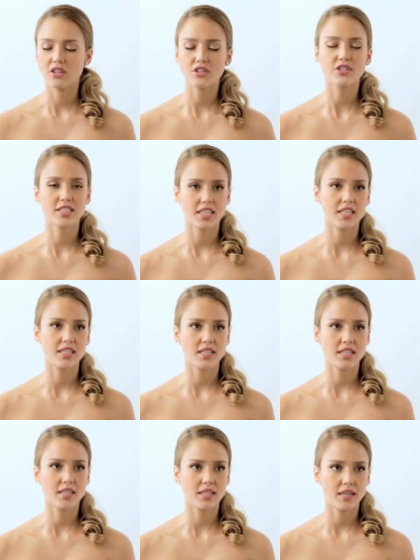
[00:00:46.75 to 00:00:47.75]

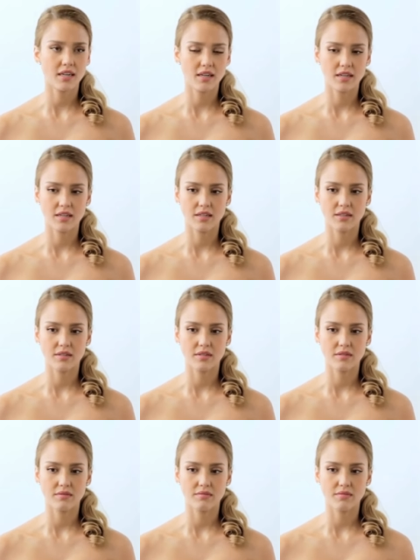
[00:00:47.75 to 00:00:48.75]
Understanding
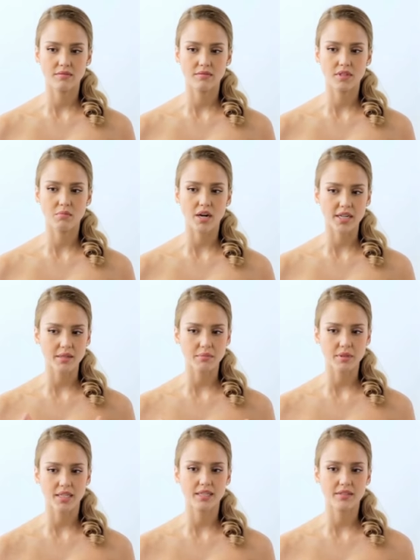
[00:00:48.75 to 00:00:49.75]
uh, the
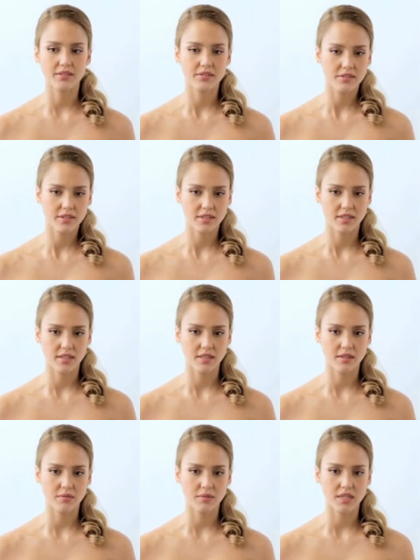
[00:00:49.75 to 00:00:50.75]
marketplace
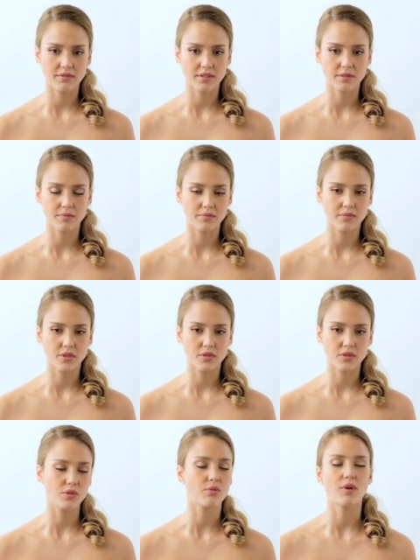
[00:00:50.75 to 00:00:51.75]
and whatever
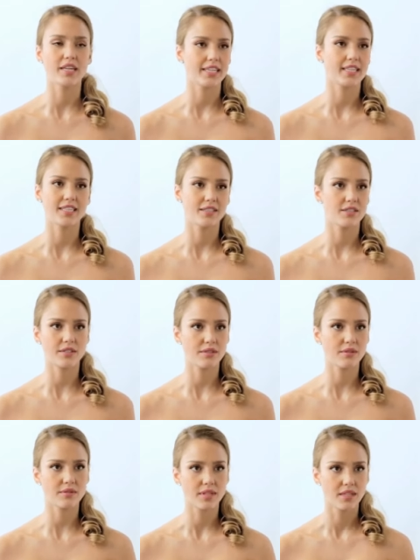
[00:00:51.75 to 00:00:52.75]
you want to get
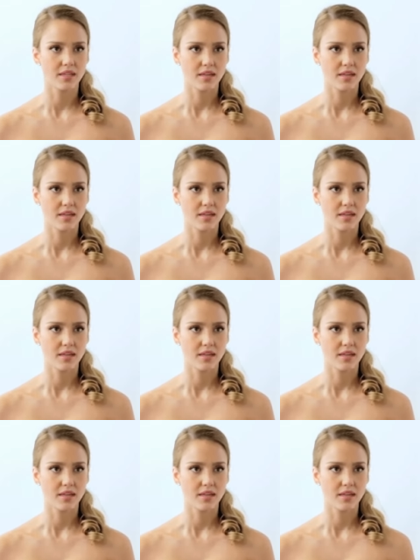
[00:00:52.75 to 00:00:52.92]
into,